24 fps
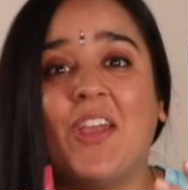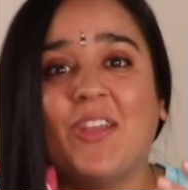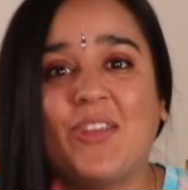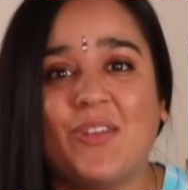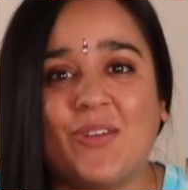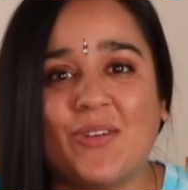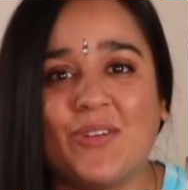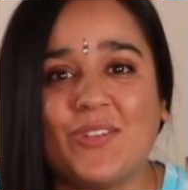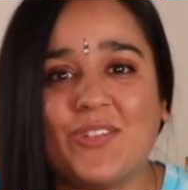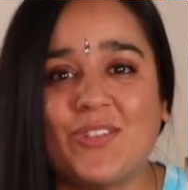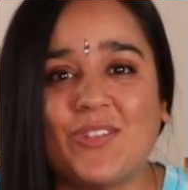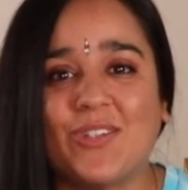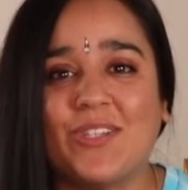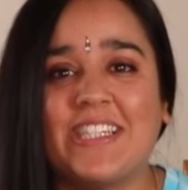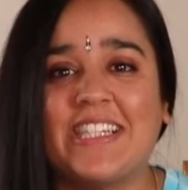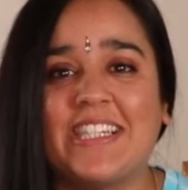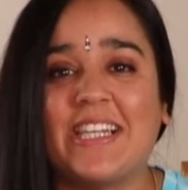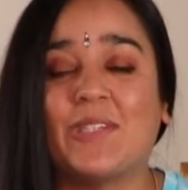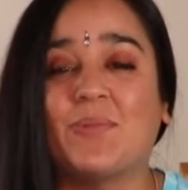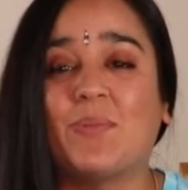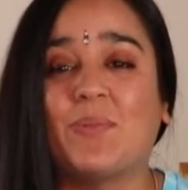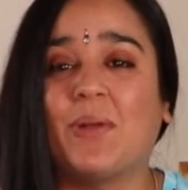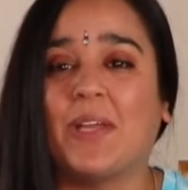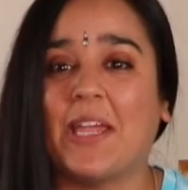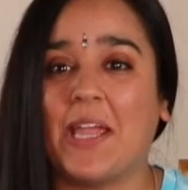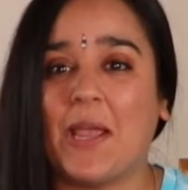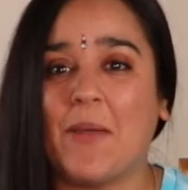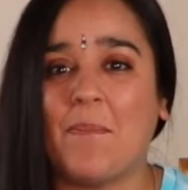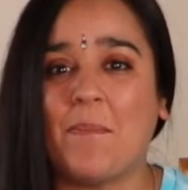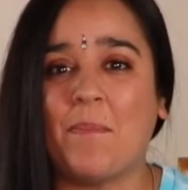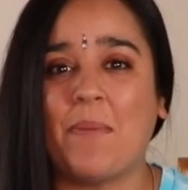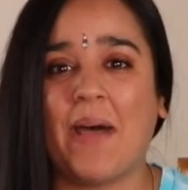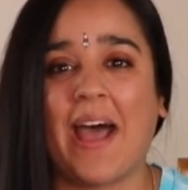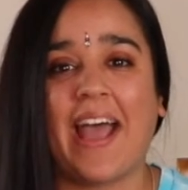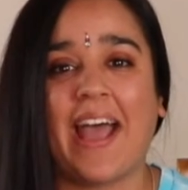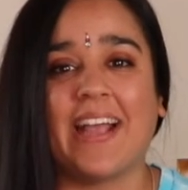Your choices will
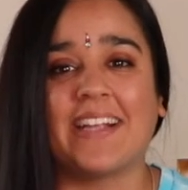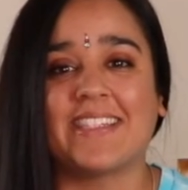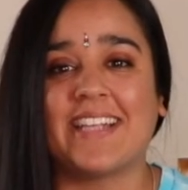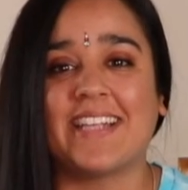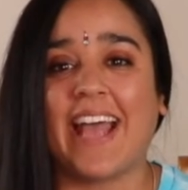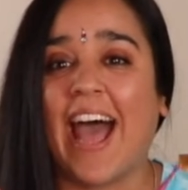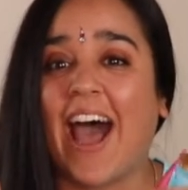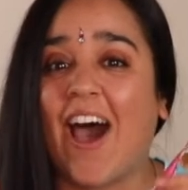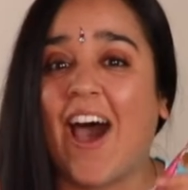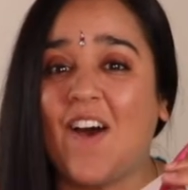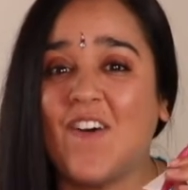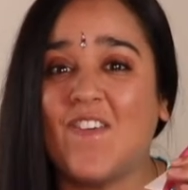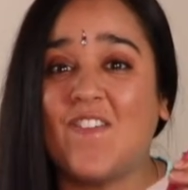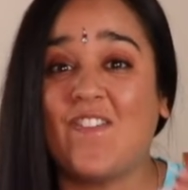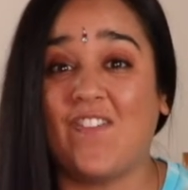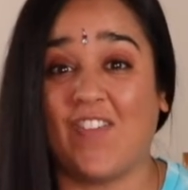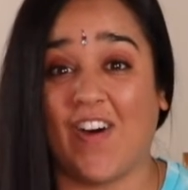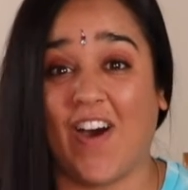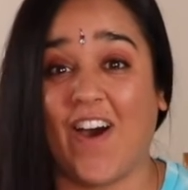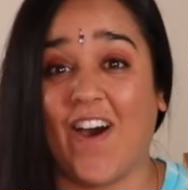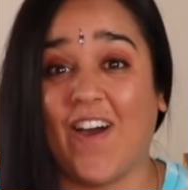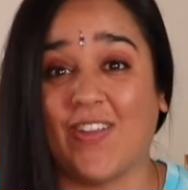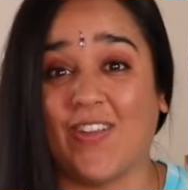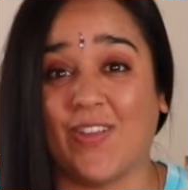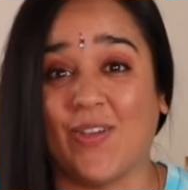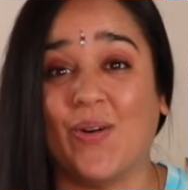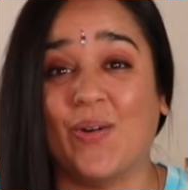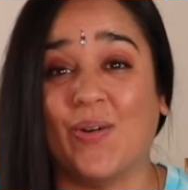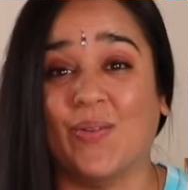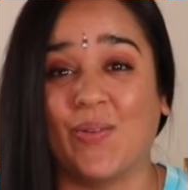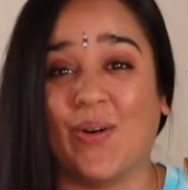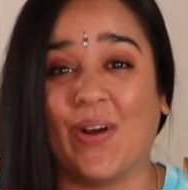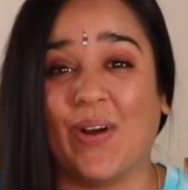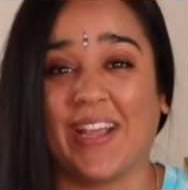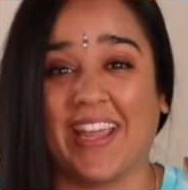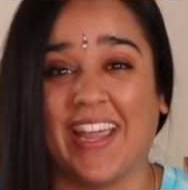impact how far your
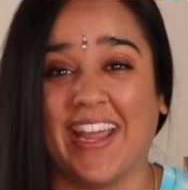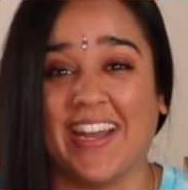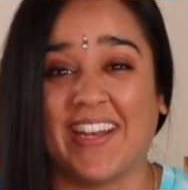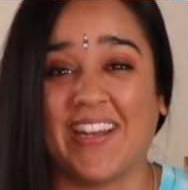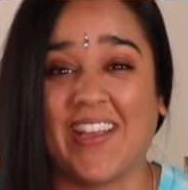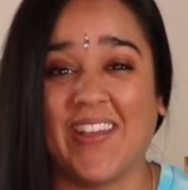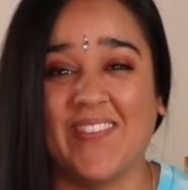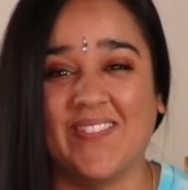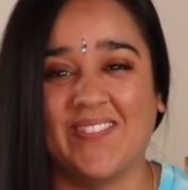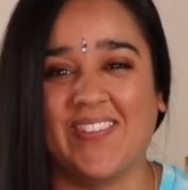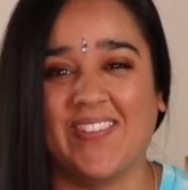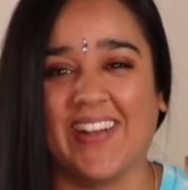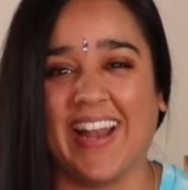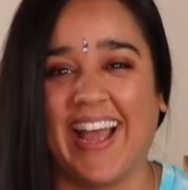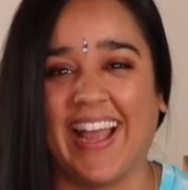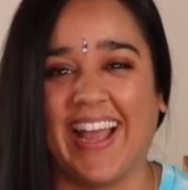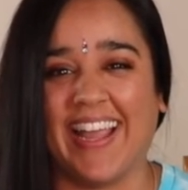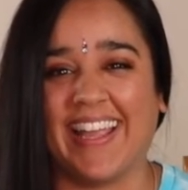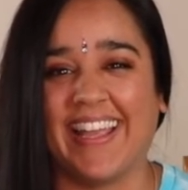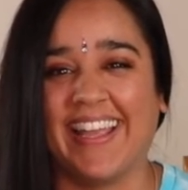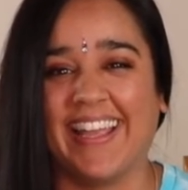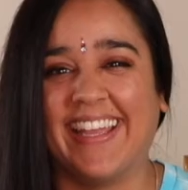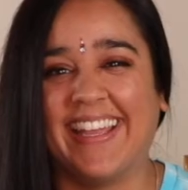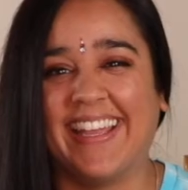rocket can fly.